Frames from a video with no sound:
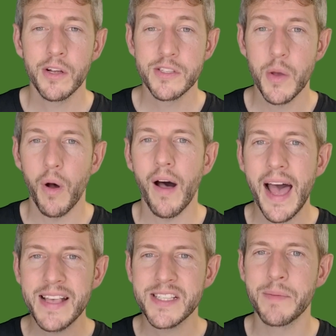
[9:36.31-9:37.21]
So our
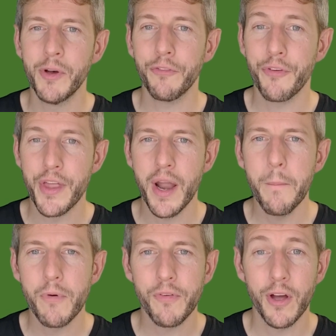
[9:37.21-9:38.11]
estimate for the
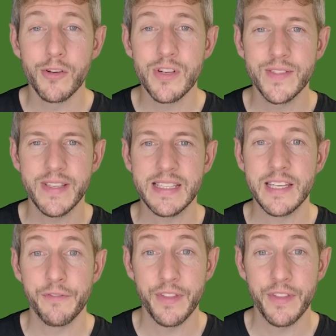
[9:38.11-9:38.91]
number of countries visited